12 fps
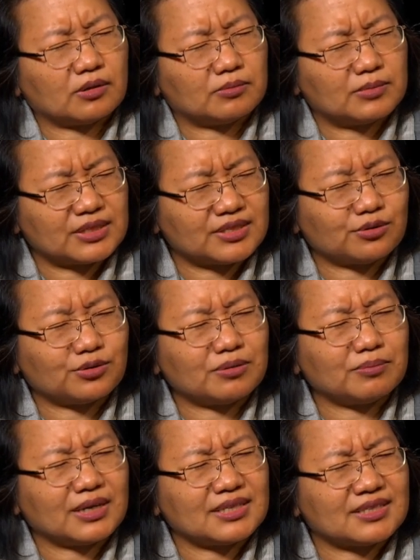
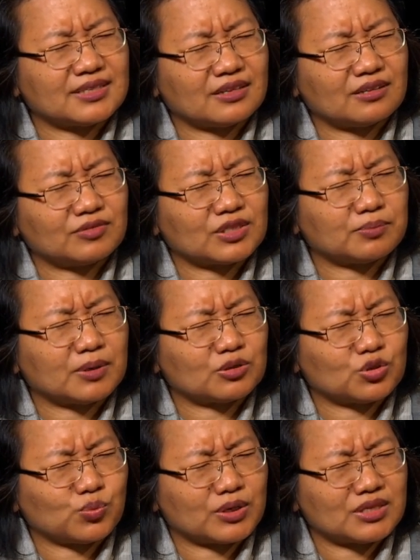Mizoram by itself is
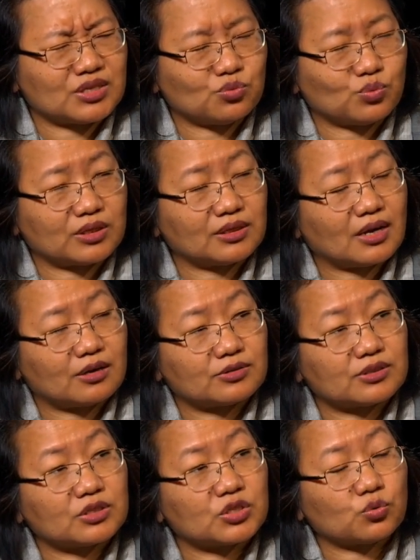about
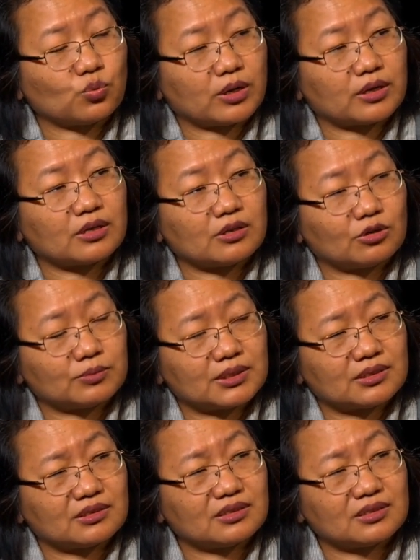21,000 square
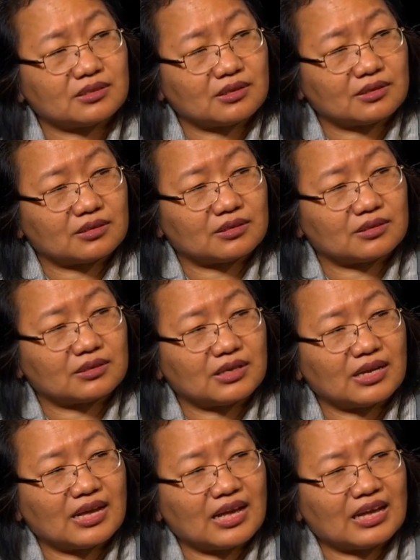kilometers.
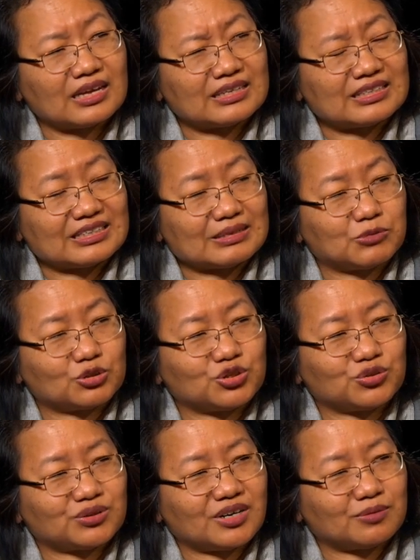I'm not
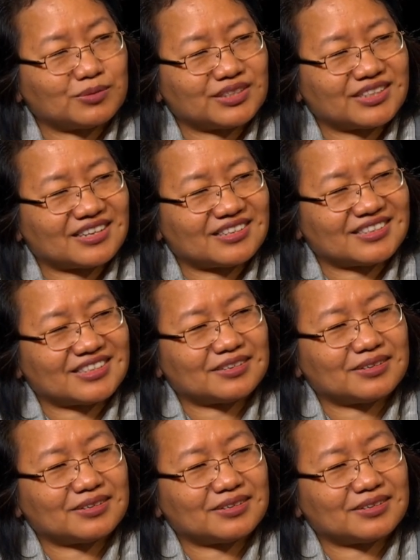sure how much that is.